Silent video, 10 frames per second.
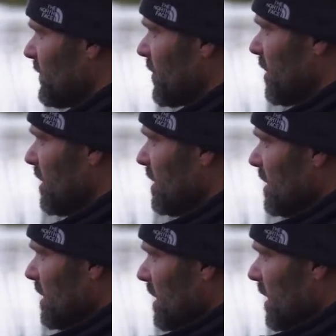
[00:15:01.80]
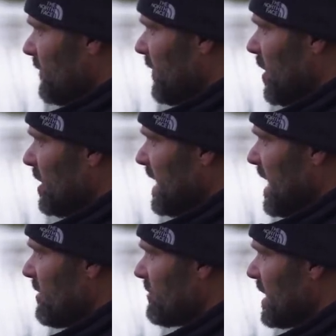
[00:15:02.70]
for a third
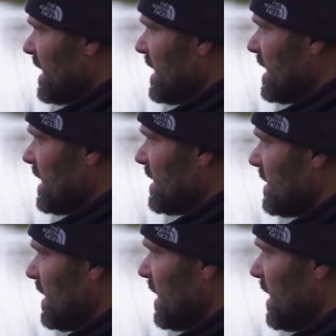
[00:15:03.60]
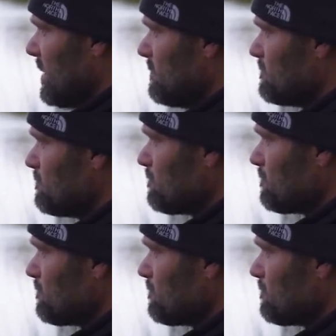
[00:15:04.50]
area here. And